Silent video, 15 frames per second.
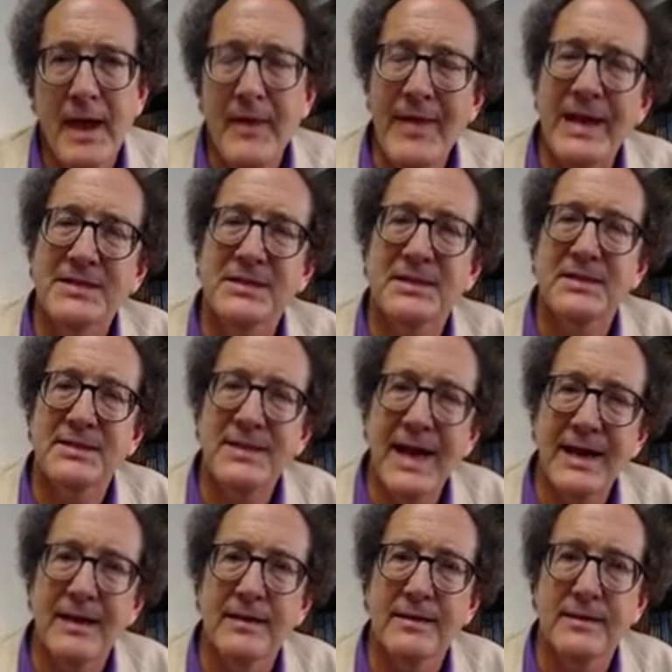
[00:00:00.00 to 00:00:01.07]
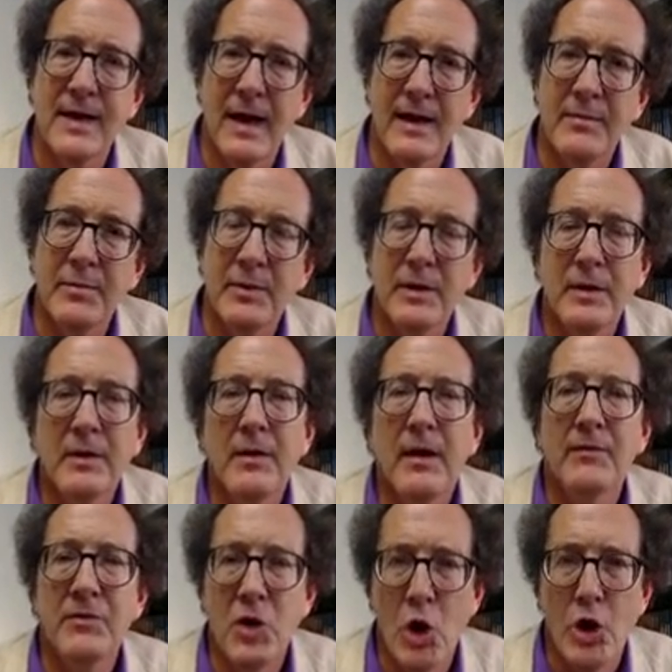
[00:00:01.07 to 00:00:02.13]
And that's the second type
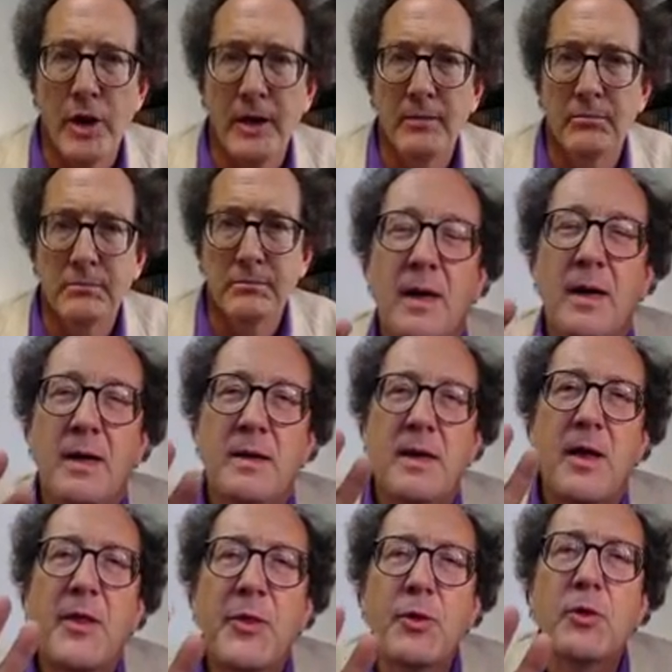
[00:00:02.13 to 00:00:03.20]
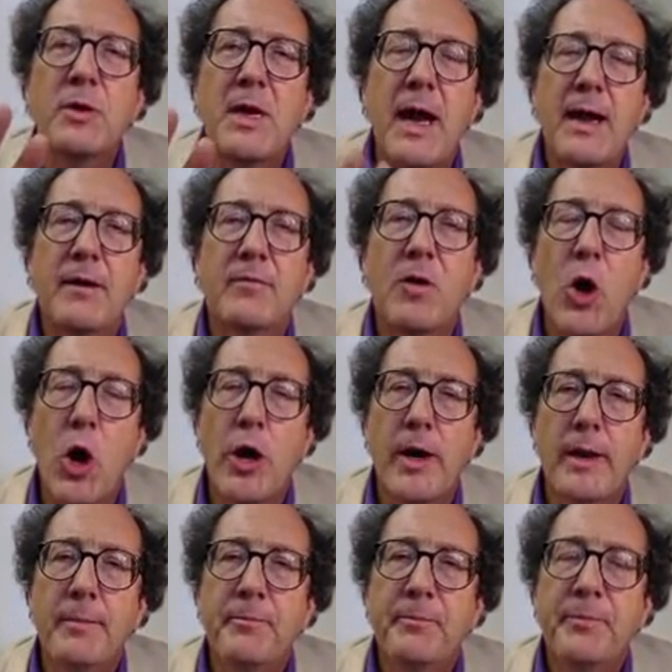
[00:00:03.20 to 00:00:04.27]
of guarding. Now, the third kind of
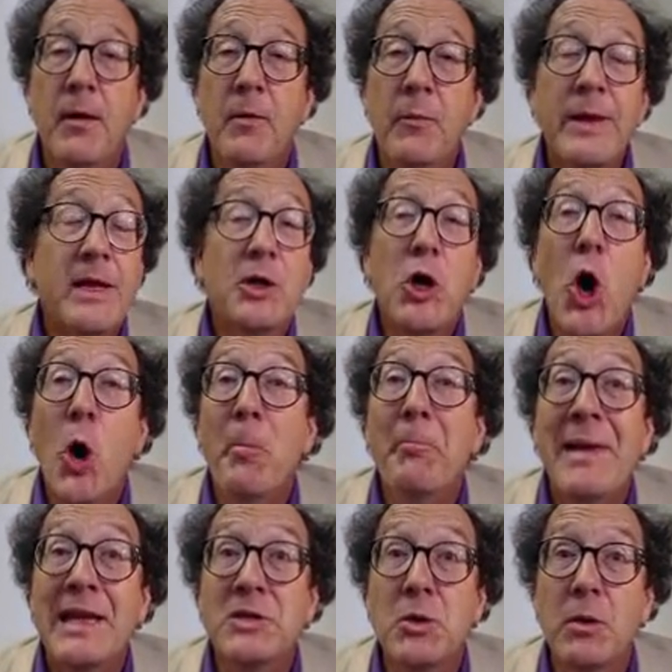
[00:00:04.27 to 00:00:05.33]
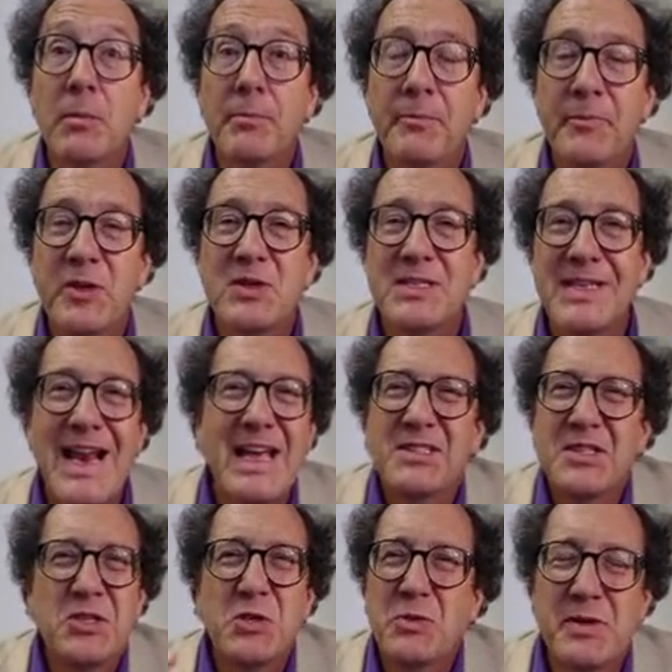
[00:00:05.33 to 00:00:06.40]
guarding we can call mental, because it
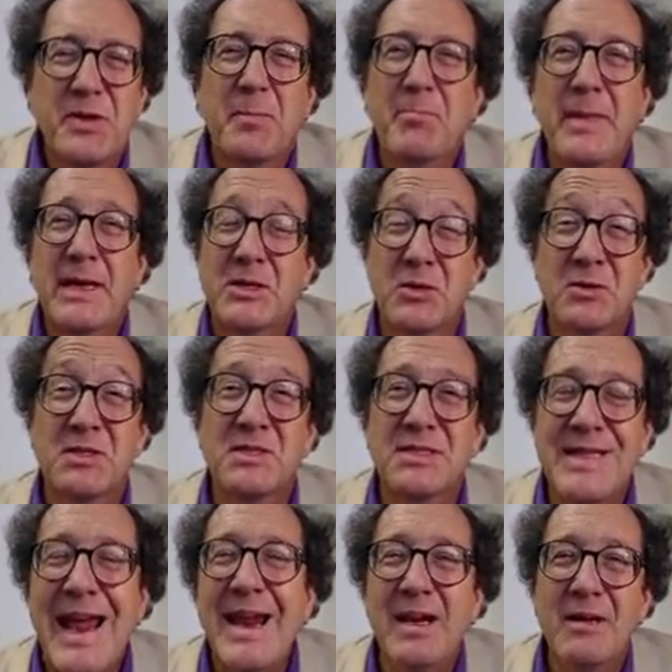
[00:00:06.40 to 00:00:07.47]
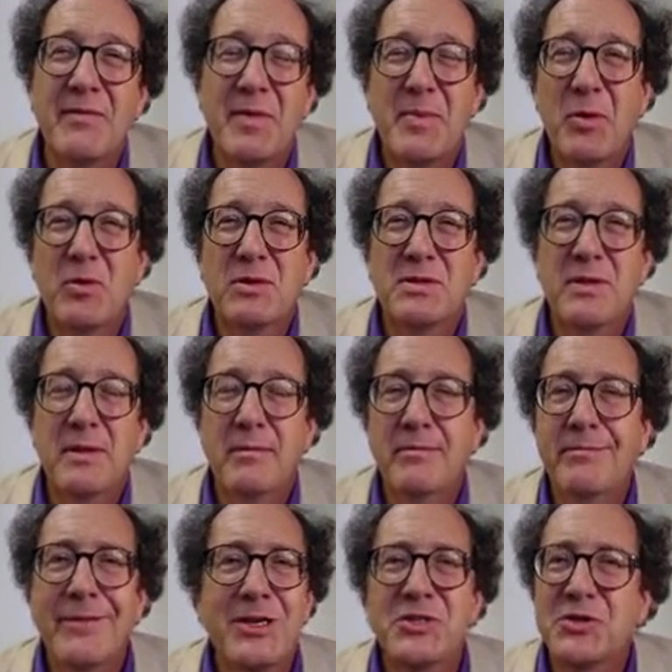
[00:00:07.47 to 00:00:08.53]
has to do with the mental state of the
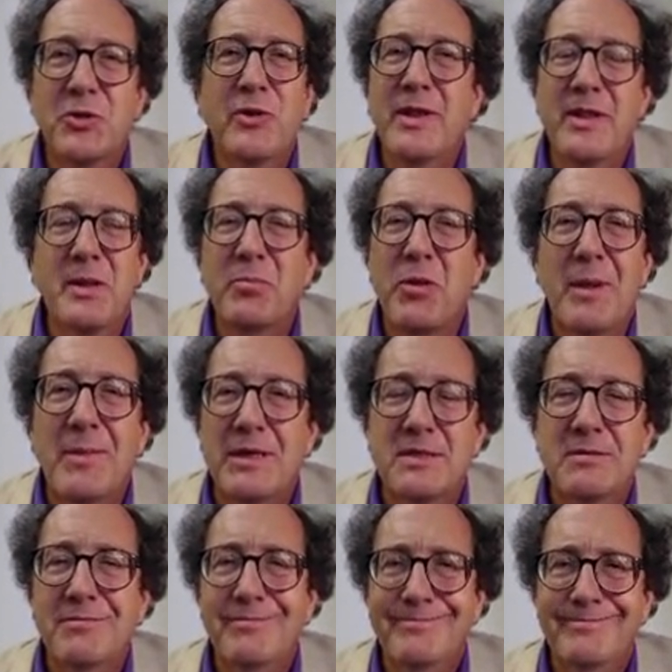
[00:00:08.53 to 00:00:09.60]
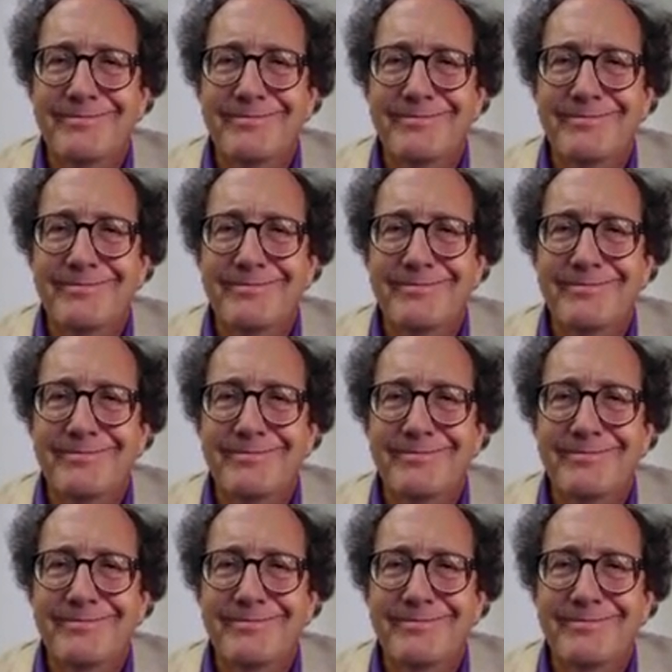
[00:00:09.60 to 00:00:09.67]
person asserting the premise.